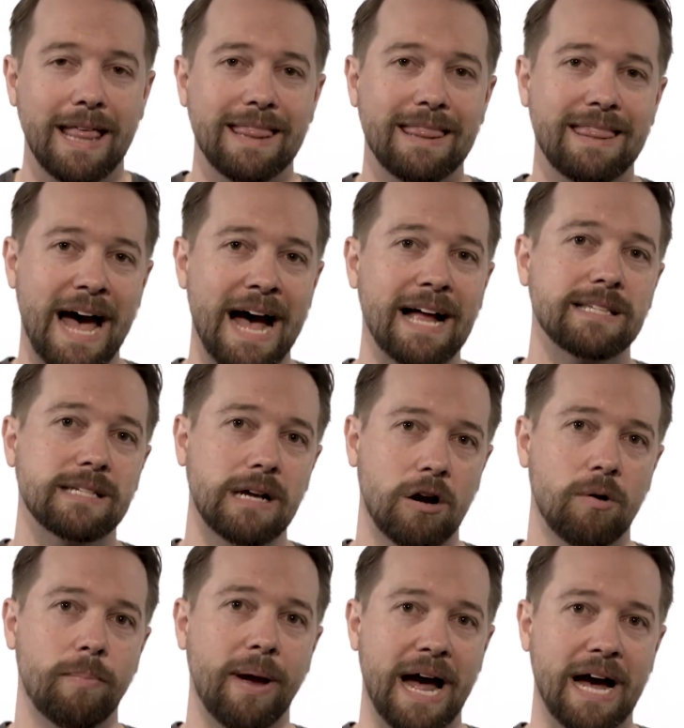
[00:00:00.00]
That's
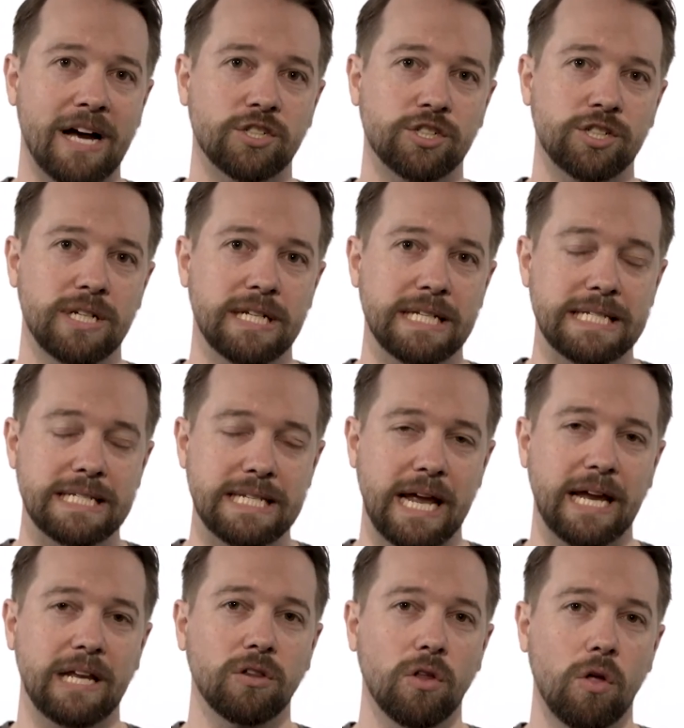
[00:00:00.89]
our passion, is
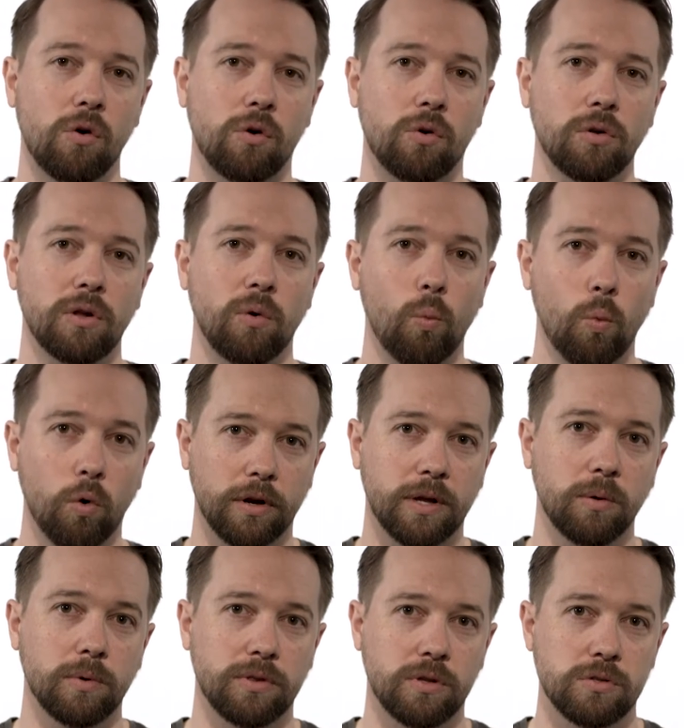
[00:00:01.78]
staying local and
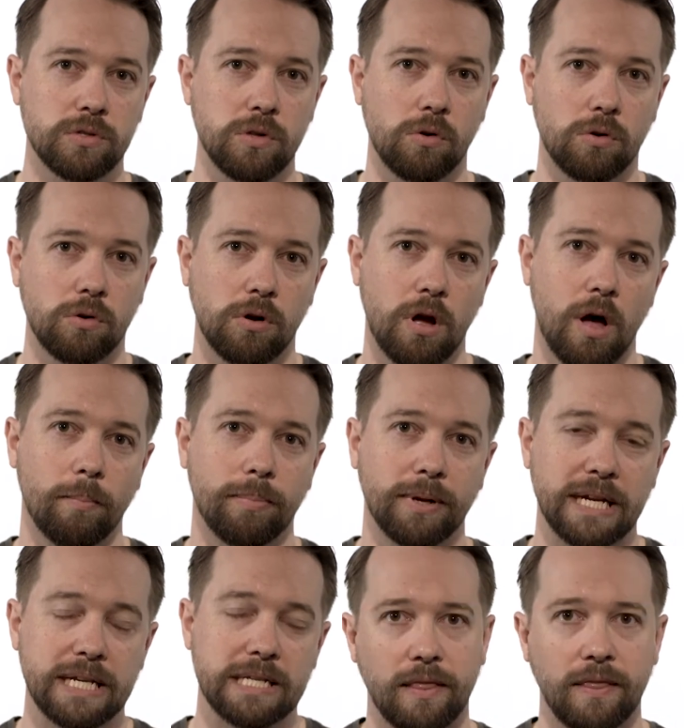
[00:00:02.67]
working with those local
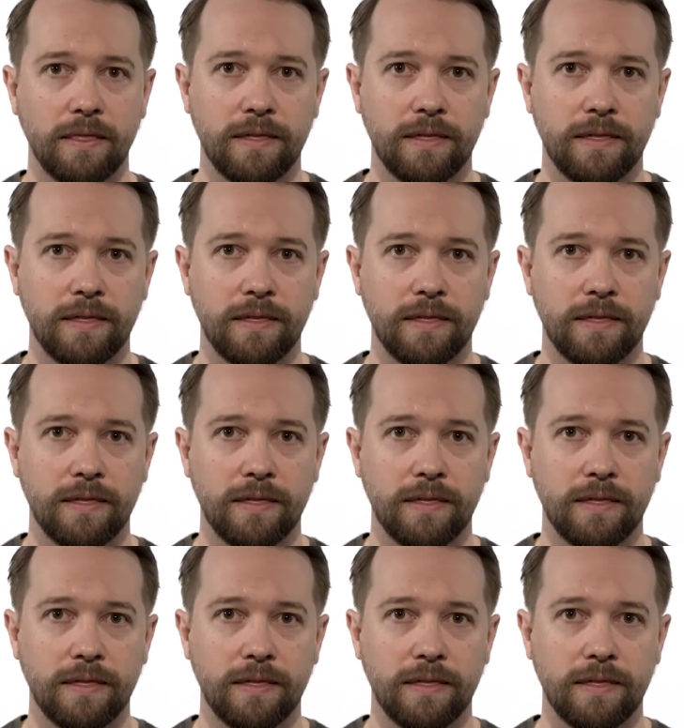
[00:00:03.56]
companies.